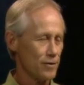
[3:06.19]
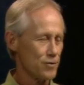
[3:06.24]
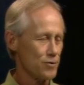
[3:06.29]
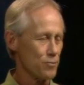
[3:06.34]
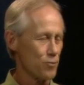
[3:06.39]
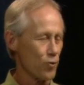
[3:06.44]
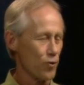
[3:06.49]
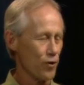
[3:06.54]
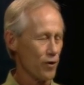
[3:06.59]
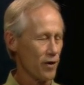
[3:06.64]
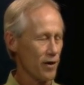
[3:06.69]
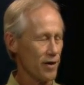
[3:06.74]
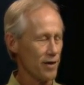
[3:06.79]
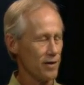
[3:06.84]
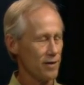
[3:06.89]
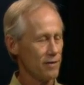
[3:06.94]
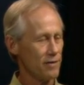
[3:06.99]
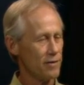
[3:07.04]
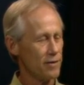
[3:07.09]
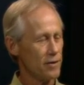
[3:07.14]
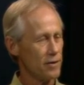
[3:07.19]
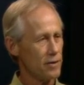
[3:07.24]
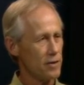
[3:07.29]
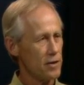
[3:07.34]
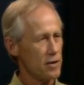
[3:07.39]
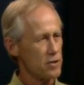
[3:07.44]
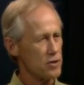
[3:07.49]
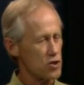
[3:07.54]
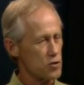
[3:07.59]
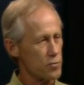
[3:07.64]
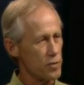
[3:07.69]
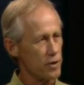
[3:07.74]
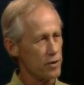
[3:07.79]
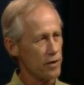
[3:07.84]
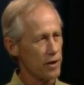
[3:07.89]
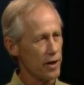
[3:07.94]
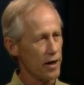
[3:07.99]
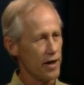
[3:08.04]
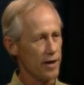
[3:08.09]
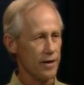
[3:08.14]
tomorrow night, to spend
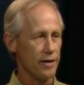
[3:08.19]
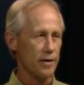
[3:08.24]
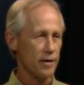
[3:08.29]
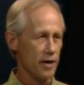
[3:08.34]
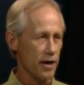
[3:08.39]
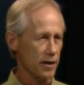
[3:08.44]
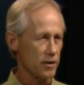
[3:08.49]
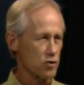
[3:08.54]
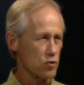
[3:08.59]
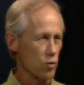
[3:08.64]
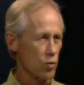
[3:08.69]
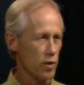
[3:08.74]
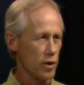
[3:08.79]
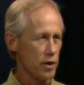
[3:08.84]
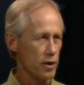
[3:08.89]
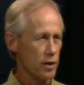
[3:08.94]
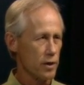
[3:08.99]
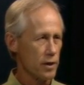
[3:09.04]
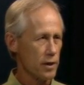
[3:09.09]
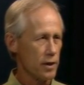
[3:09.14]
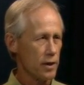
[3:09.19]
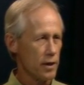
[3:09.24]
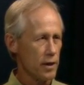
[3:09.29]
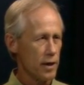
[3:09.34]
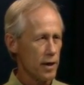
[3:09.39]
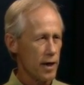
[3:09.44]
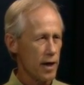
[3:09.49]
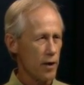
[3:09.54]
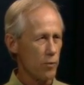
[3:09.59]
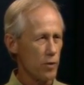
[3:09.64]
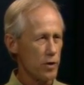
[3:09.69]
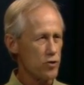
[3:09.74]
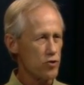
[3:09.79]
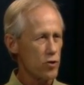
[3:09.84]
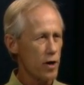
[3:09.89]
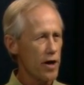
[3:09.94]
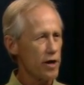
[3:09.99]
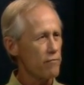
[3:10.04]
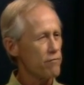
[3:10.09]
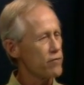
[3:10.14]
the night next week. And we
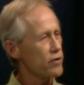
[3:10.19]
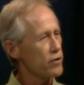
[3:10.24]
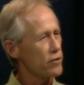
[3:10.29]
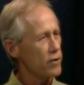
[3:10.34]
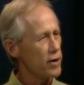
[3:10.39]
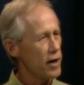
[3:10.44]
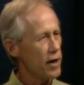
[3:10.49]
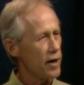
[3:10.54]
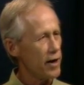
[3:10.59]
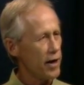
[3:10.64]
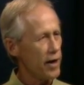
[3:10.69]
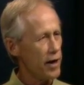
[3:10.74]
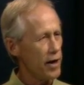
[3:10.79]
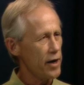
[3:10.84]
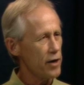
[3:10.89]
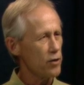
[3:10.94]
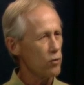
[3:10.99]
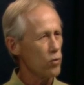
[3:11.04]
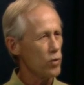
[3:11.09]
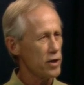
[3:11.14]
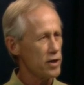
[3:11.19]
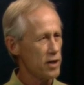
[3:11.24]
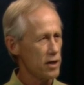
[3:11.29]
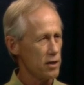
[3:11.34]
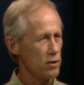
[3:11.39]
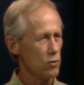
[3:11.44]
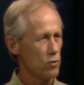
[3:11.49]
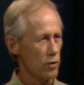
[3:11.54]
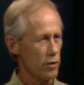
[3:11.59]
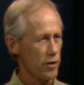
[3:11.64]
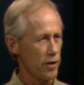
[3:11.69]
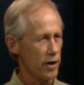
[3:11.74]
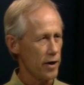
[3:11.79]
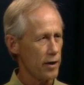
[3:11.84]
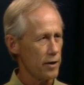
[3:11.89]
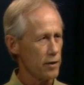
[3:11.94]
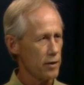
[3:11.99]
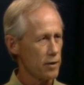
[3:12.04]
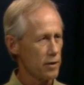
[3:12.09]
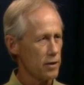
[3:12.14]
try to figure out, how do we deal with
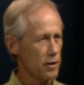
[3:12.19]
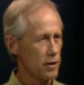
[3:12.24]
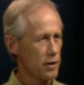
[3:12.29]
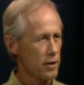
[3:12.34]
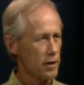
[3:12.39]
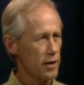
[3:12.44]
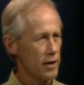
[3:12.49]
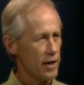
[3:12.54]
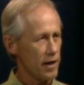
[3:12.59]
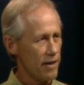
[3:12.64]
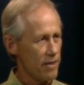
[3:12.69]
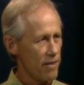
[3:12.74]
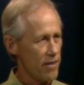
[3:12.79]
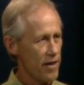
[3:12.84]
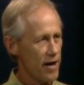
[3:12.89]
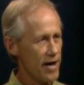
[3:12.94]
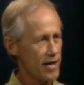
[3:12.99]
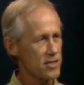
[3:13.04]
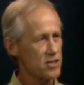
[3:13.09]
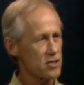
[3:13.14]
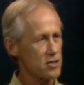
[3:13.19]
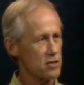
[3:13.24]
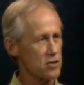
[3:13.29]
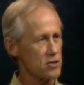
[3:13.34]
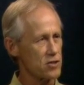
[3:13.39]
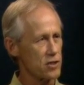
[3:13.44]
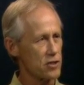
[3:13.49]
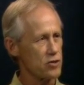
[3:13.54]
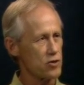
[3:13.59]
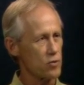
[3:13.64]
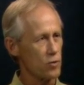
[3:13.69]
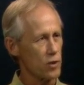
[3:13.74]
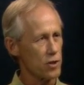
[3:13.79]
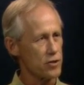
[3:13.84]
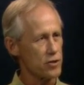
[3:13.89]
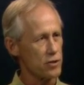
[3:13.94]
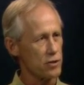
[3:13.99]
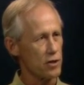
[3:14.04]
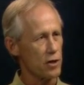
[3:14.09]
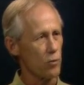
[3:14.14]
that? And that's the
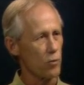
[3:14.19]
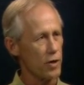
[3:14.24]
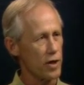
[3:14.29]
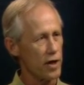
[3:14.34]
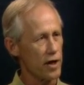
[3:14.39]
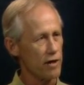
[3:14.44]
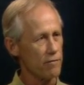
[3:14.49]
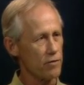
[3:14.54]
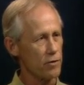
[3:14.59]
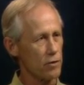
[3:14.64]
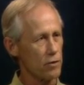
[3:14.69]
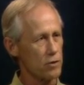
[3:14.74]
situation that we have in